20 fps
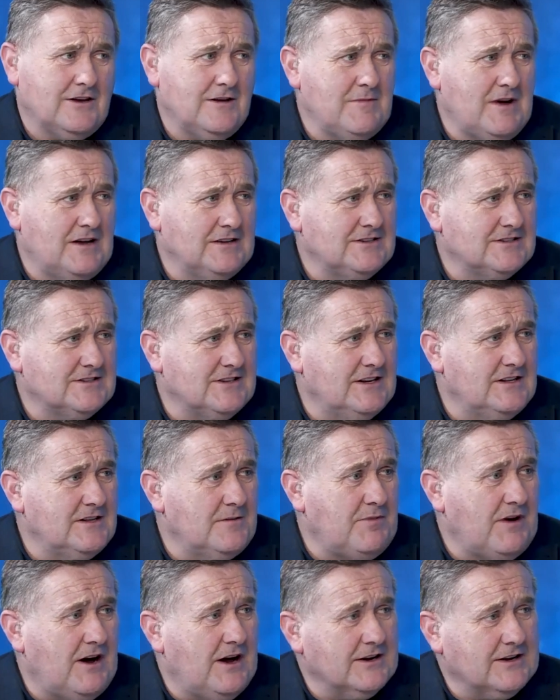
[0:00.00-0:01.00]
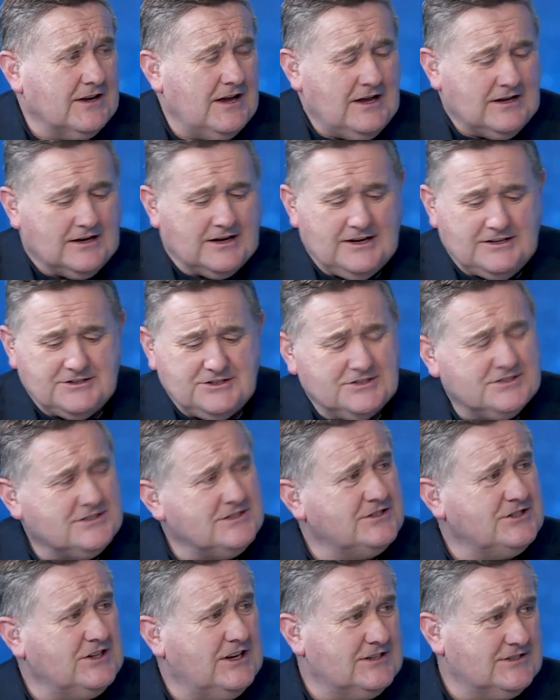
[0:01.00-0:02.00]
lucky man to stay in the park. Can I just
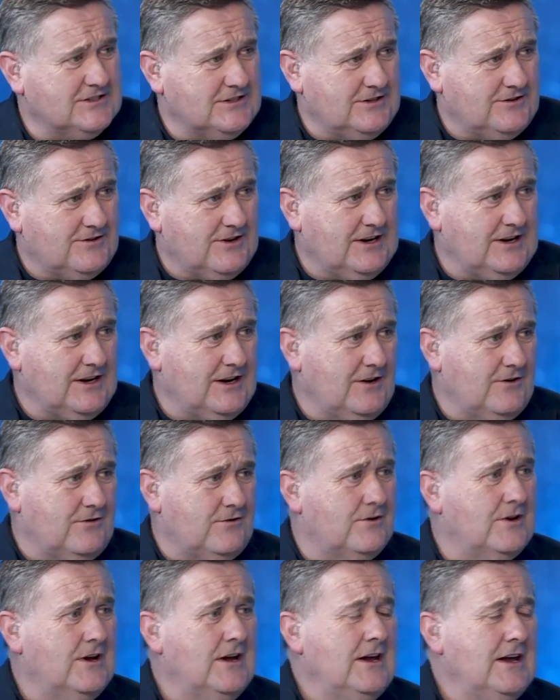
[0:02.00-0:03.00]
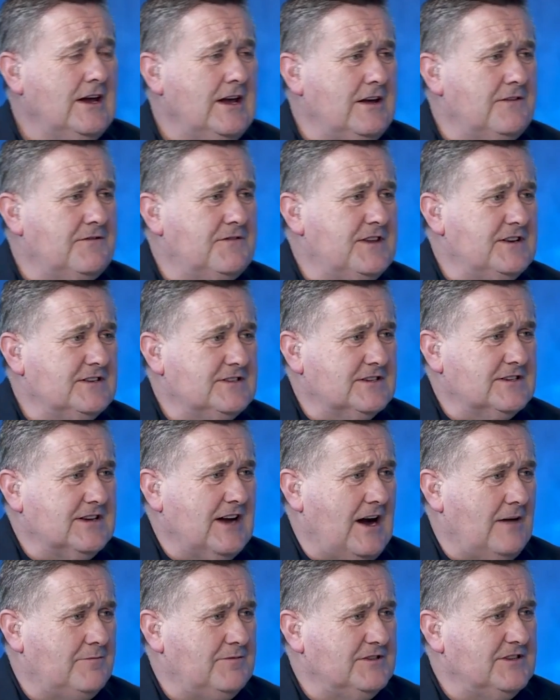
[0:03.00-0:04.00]
suggest to you right now, if this had
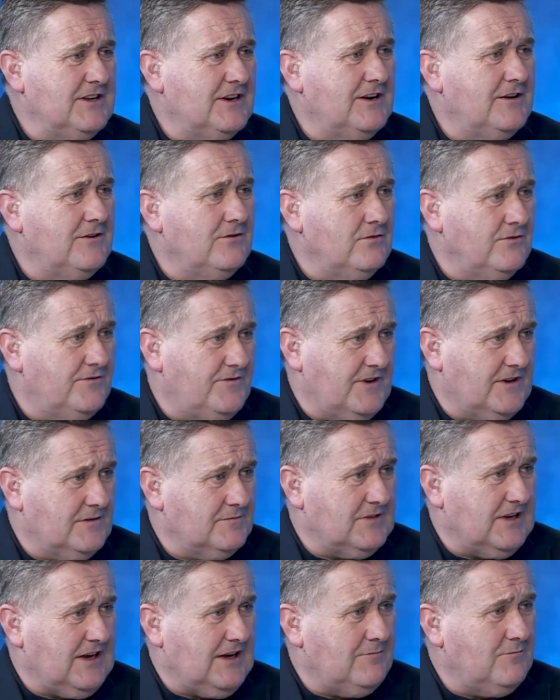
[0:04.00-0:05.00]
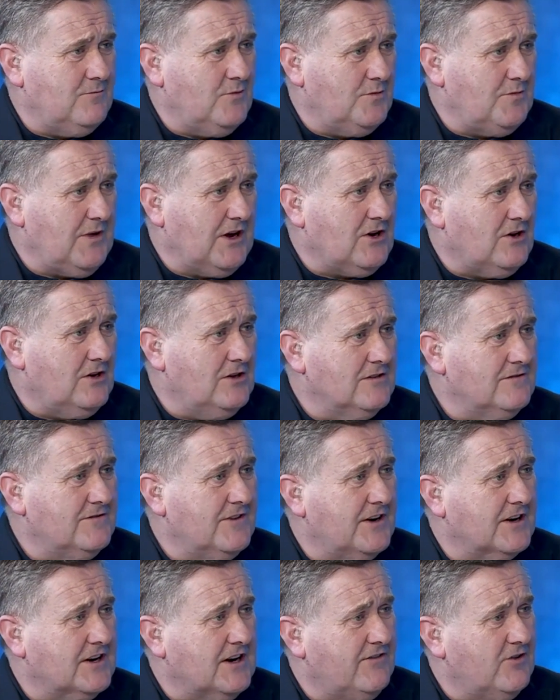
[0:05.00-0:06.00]
happened in an Old Firm game, we'd be calling
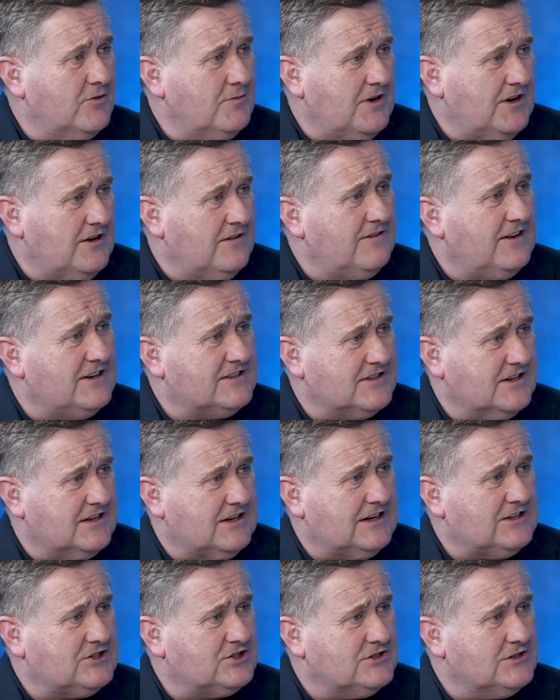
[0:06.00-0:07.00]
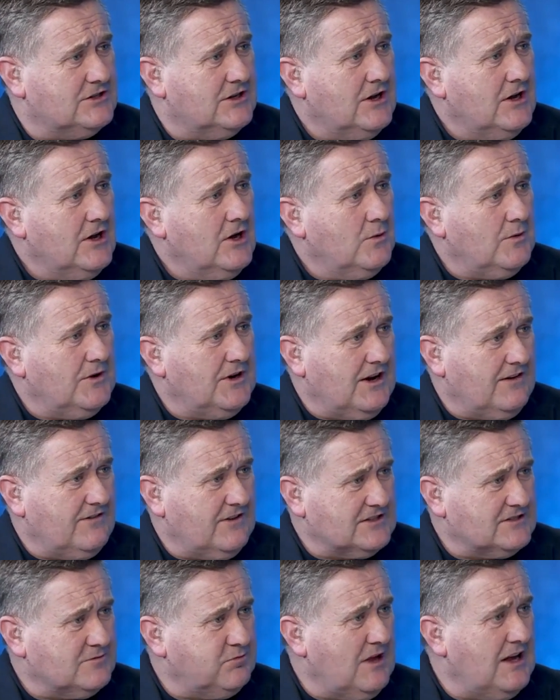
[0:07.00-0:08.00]
for a government investigation. Yeah. We'd
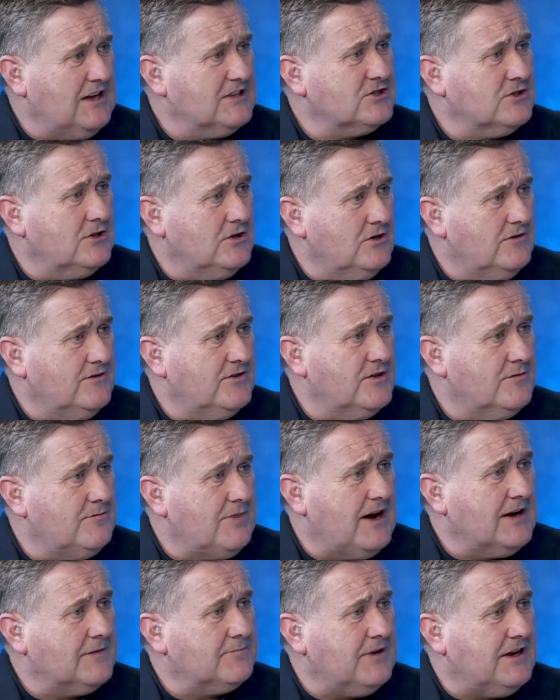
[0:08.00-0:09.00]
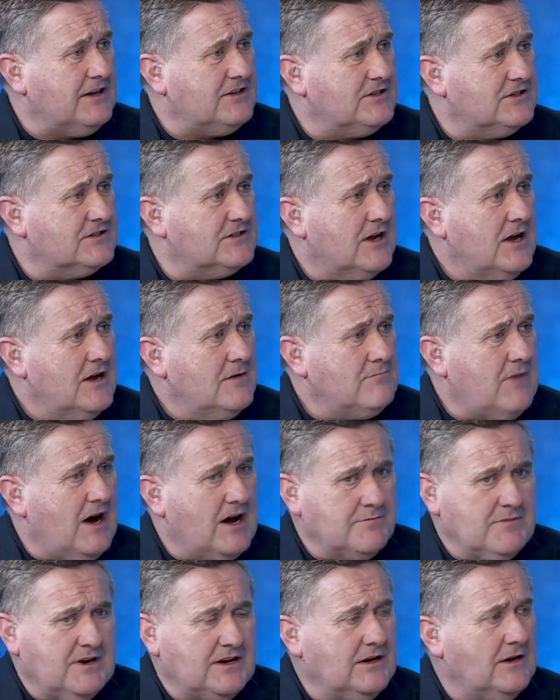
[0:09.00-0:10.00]
have it splashed all over the back pages.
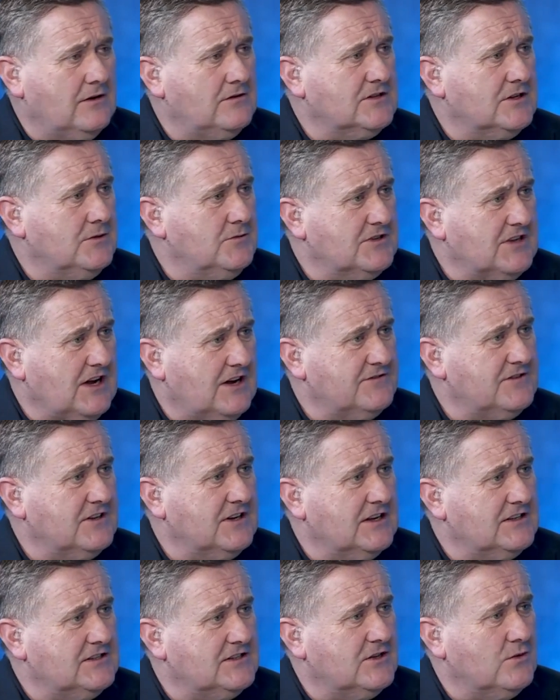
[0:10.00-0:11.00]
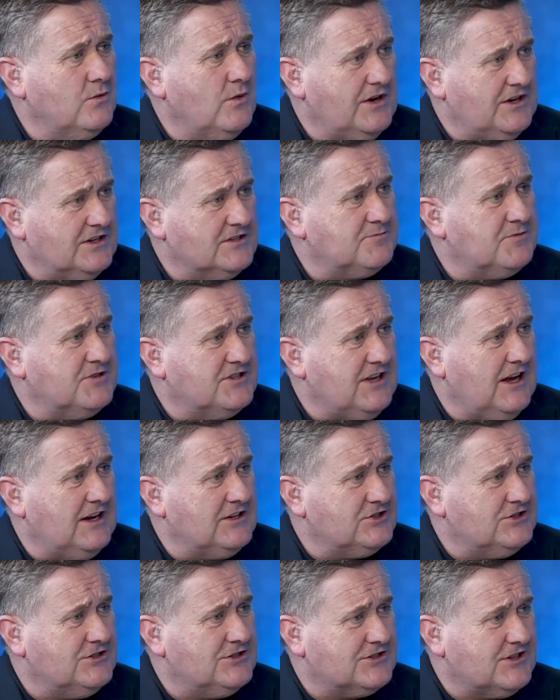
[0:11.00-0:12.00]
Mark McNulty would have to get into the witness
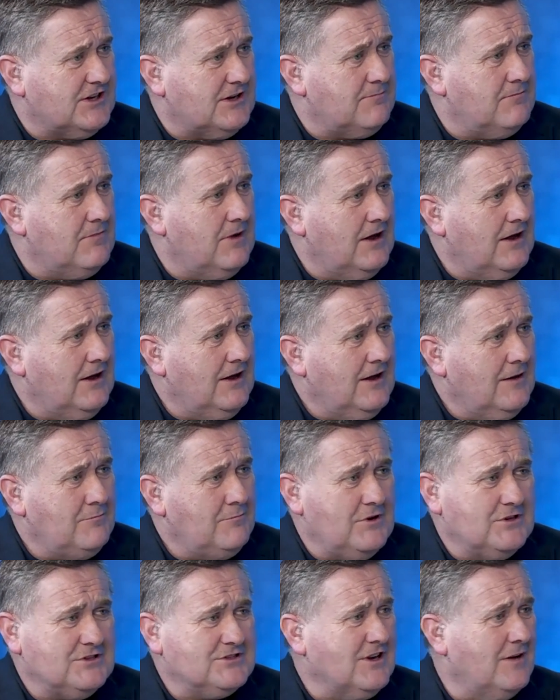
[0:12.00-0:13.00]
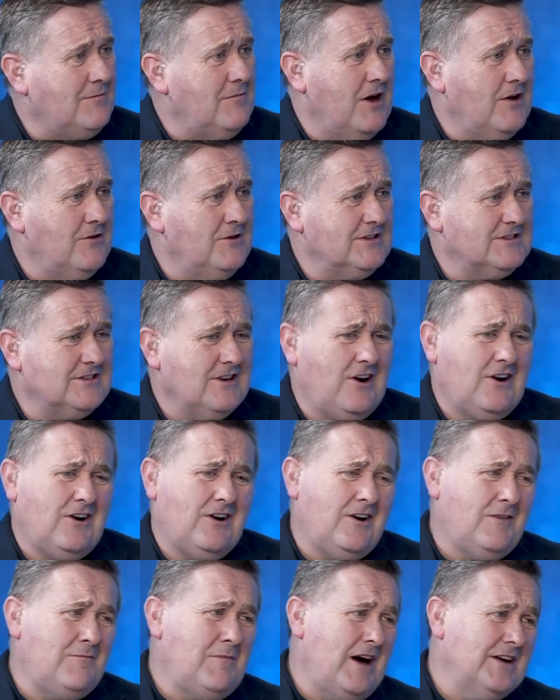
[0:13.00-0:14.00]
protection scheme. But somehow it's,
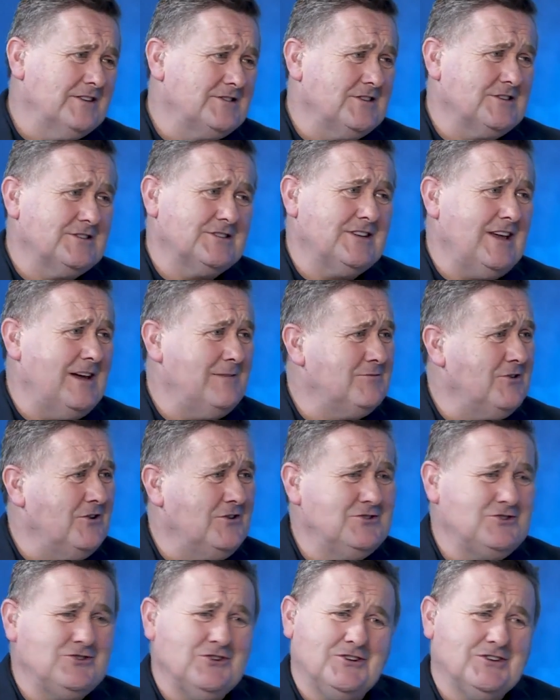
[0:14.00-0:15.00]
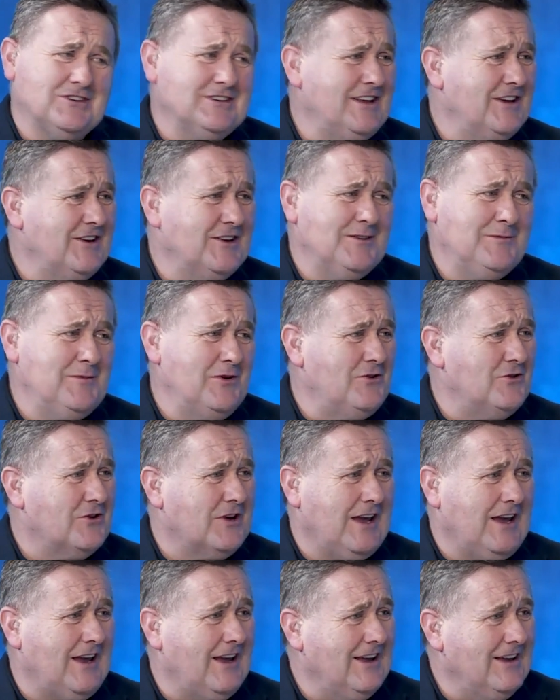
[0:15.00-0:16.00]
oh, Mark just stepped on Sean Clare, it'll be
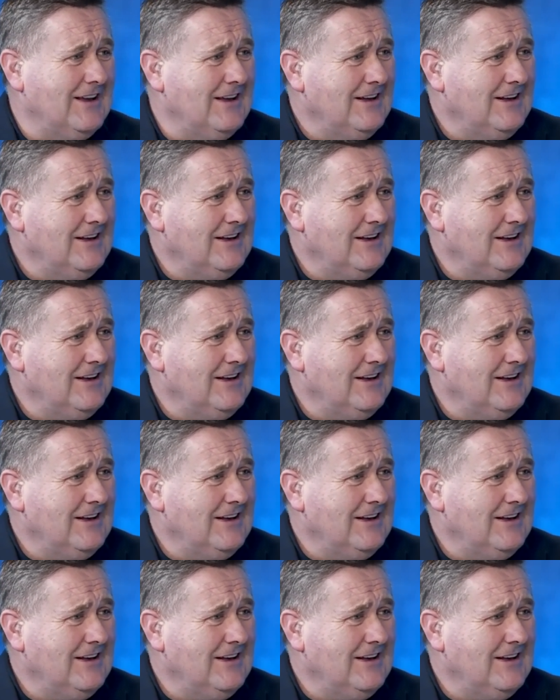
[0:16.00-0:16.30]
okay.